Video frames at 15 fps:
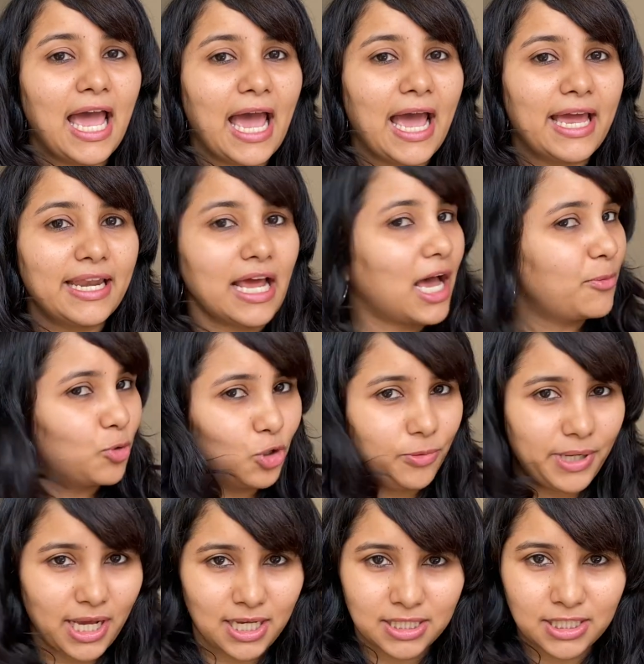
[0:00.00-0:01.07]
And I'm going
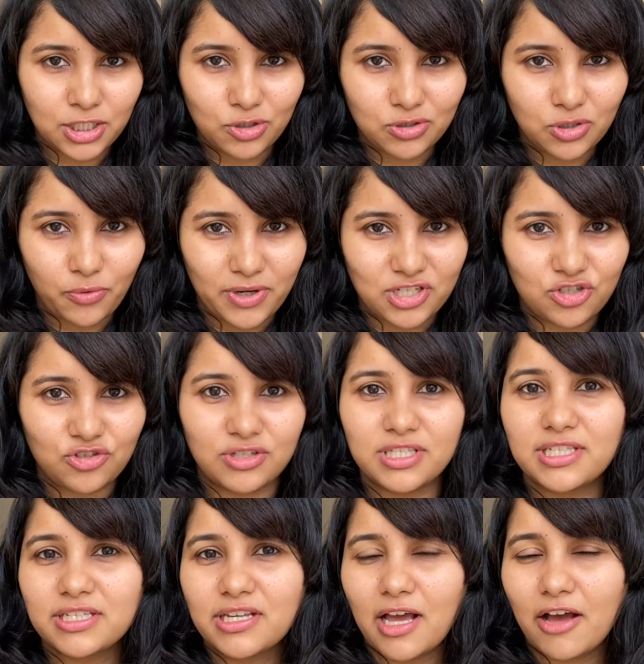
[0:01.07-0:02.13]
to be asking you the
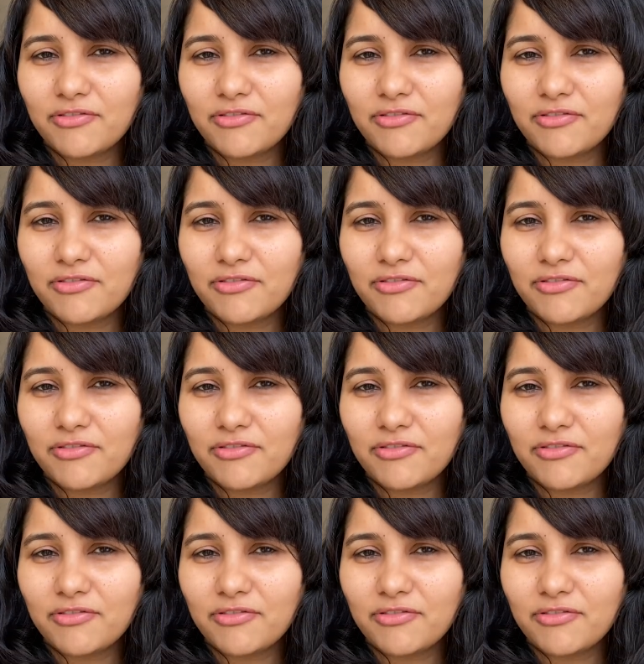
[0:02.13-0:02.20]
questions.